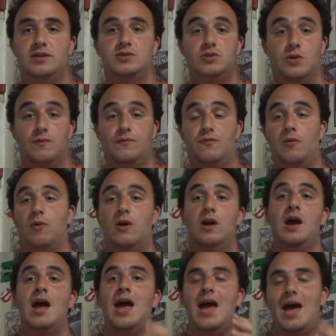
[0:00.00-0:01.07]
Zone
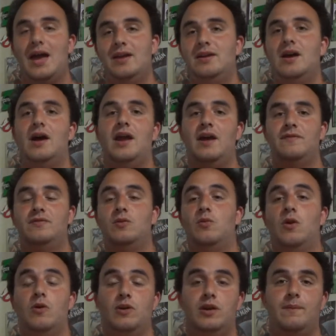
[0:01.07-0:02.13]
4 and not have to
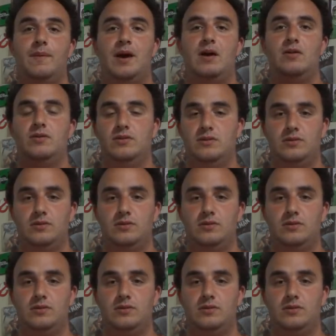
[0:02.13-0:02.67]
worry about